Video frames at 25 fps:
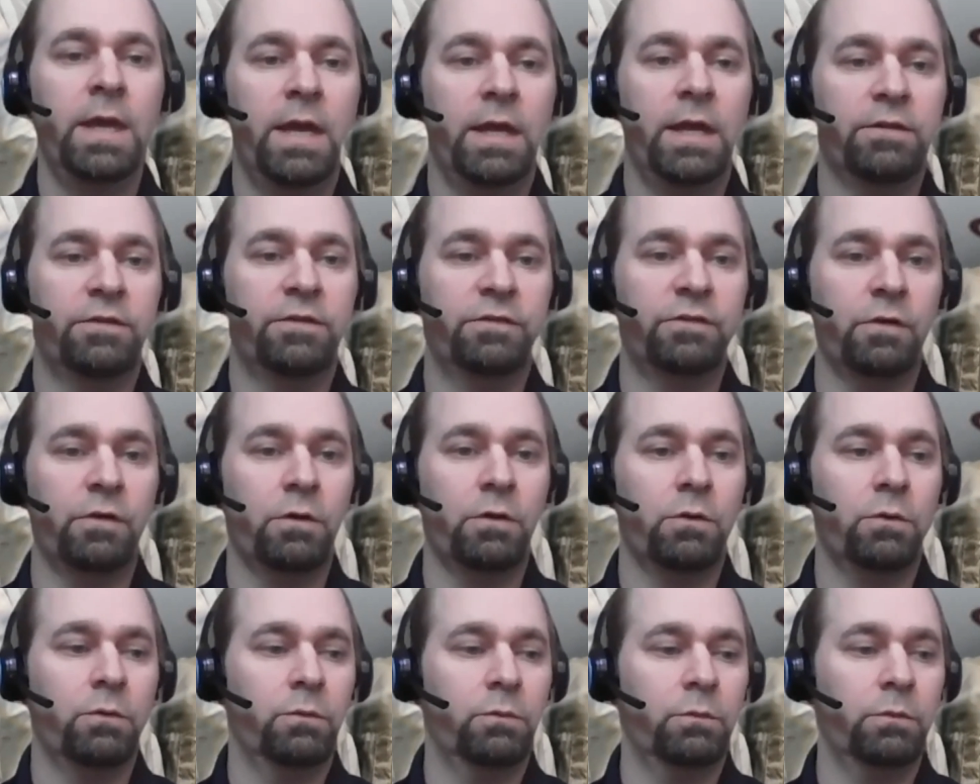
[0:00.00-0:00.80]
And
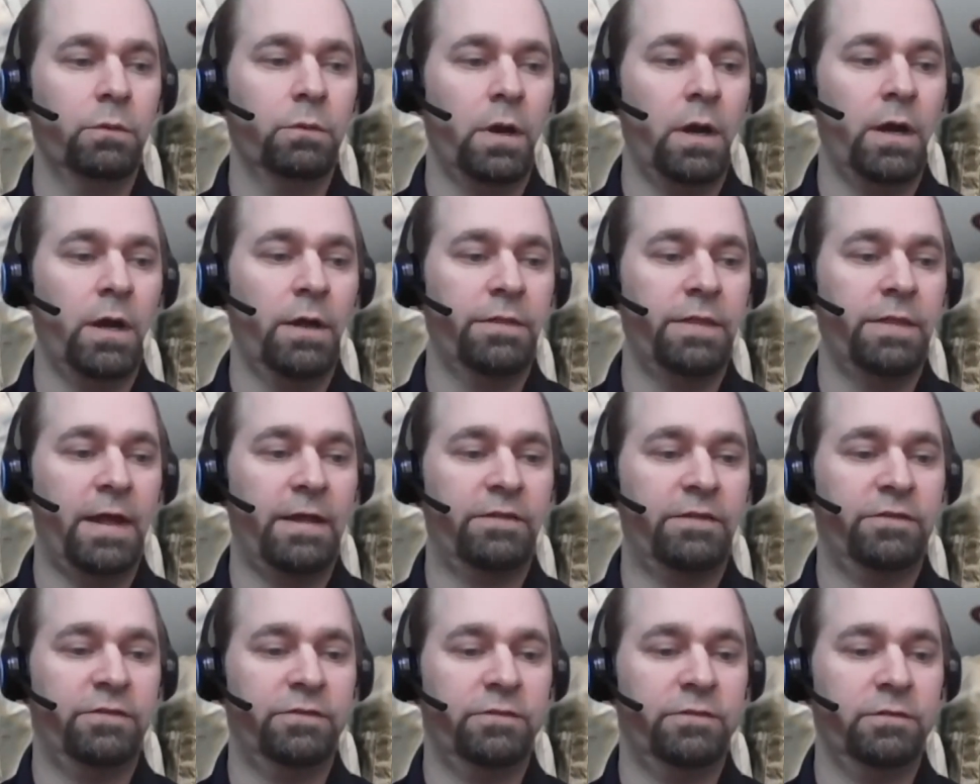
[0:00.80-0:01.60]
so
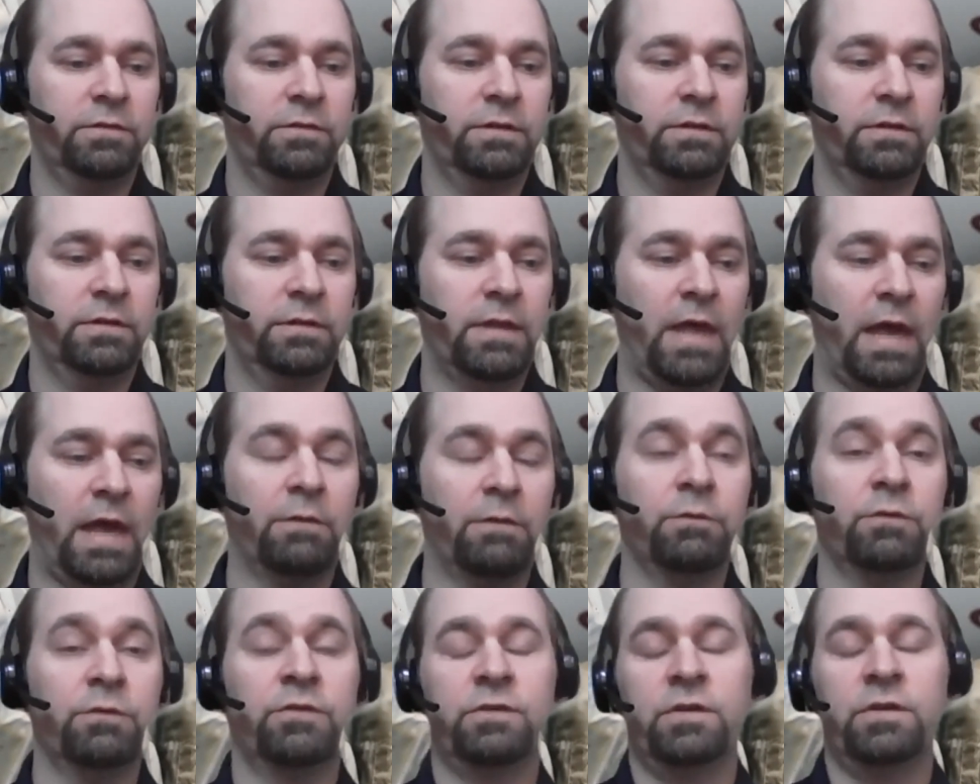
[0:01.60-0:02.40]
that
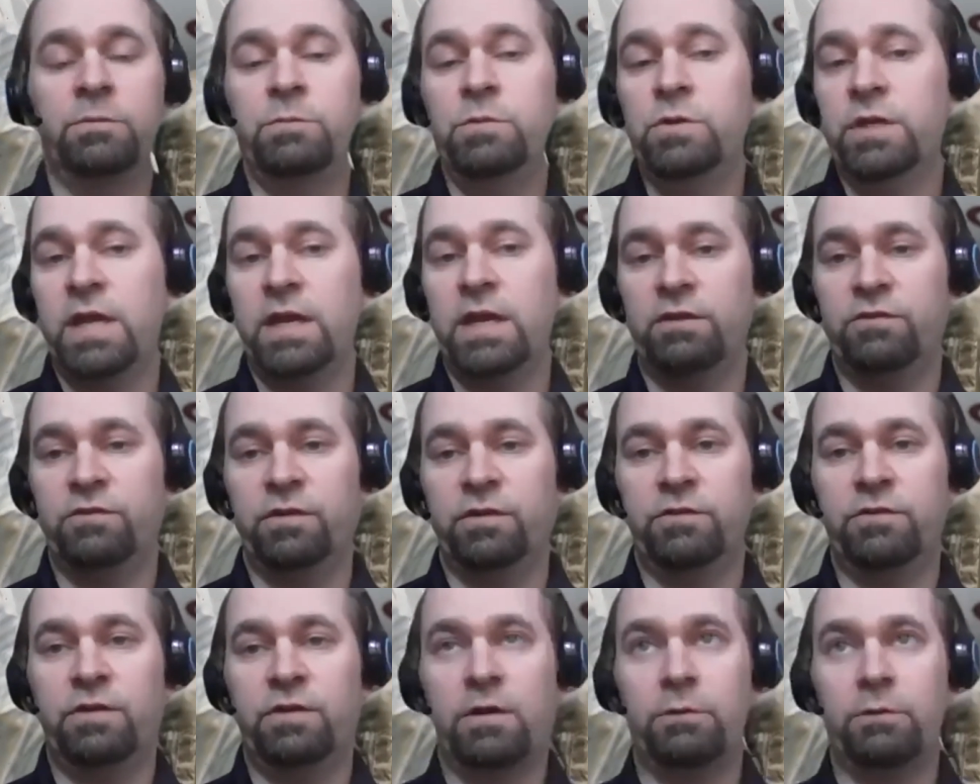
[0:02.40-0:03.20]
was communication
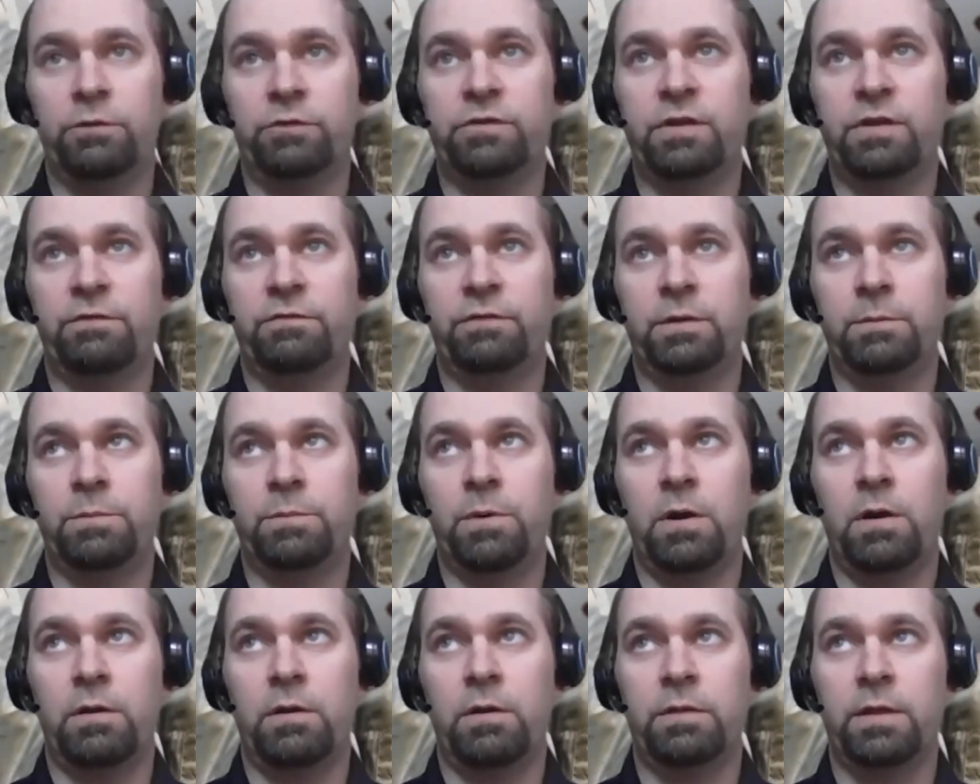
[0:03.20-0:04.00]
in general is definitely
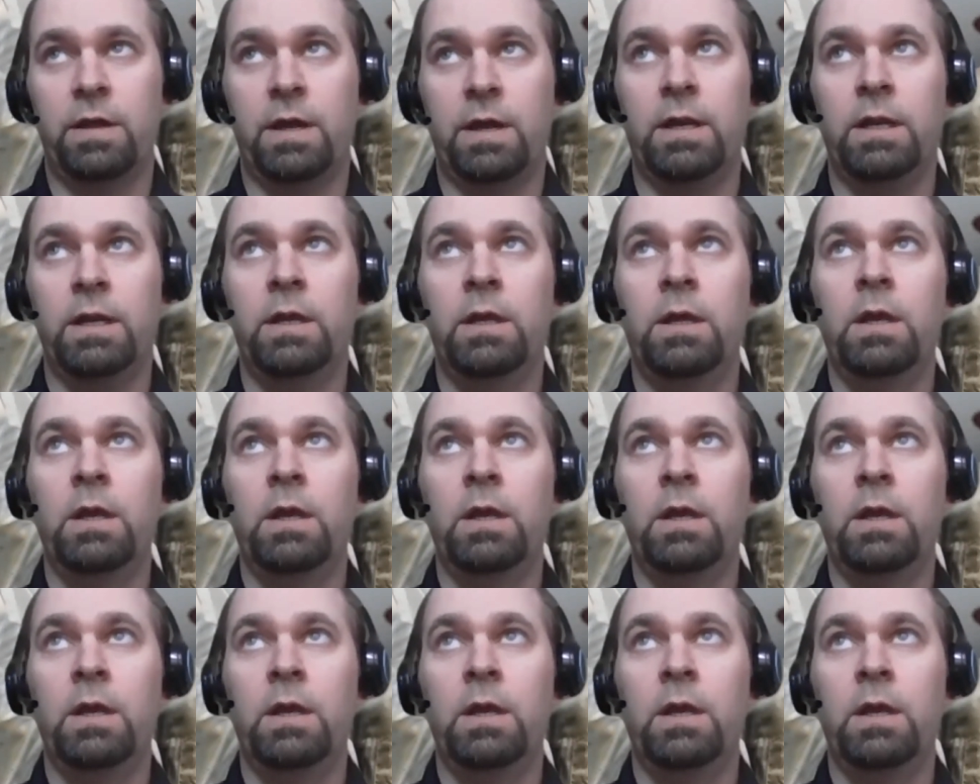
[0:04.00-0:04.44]
part of that.